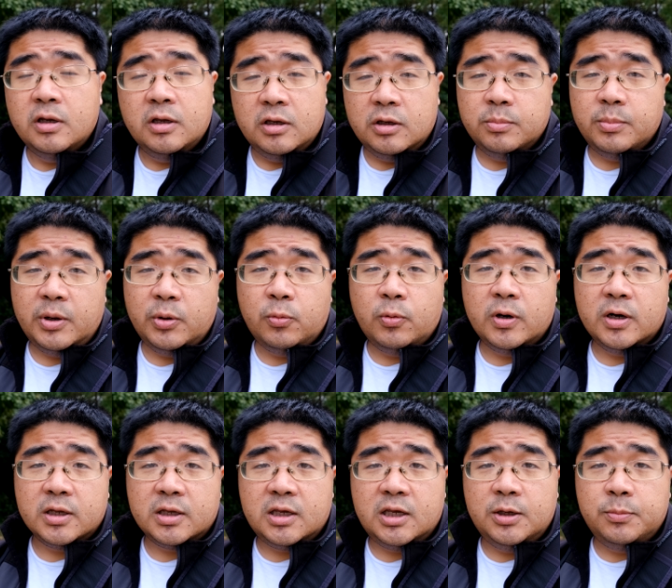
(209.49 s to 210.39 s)
you might want
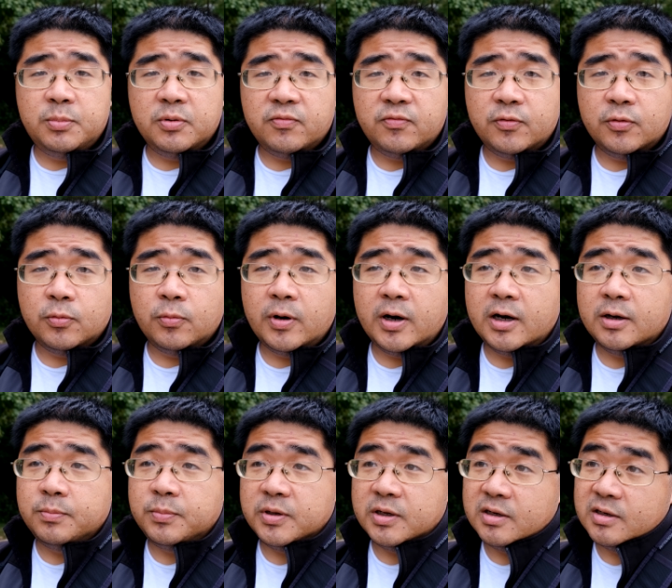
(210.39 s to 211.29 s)
to keep it for a while
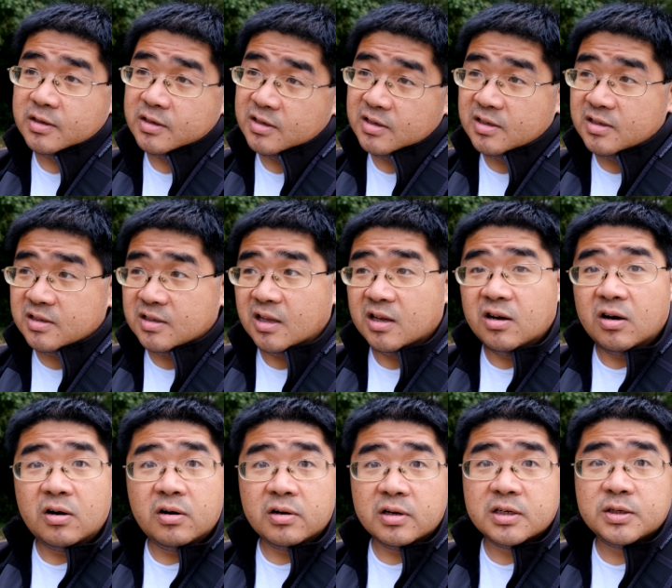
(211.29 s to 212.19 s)
because they
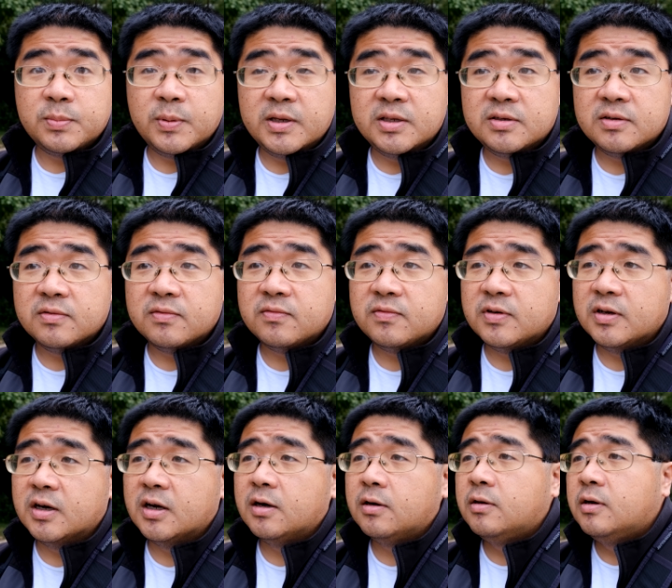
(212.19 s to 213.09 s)
are expensive, you
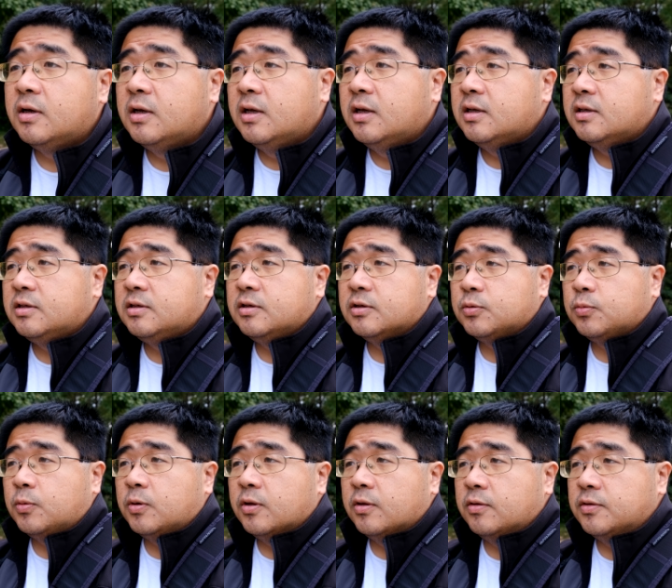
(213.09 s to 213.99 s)
know? It's just
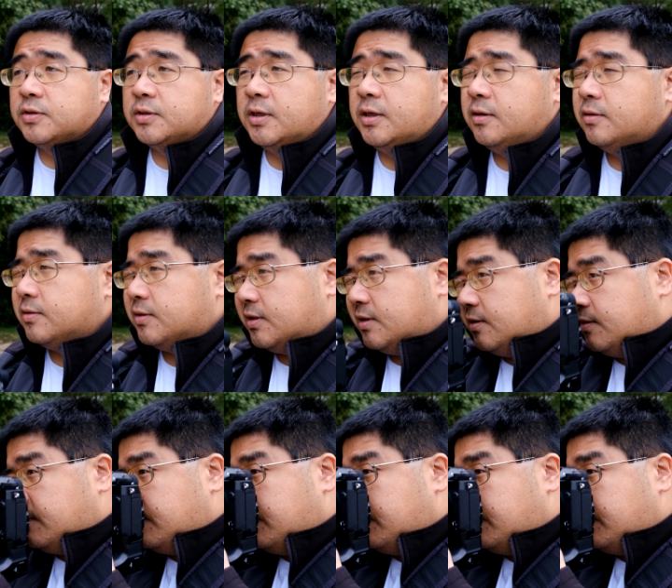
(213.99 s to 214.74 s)
one of those deals.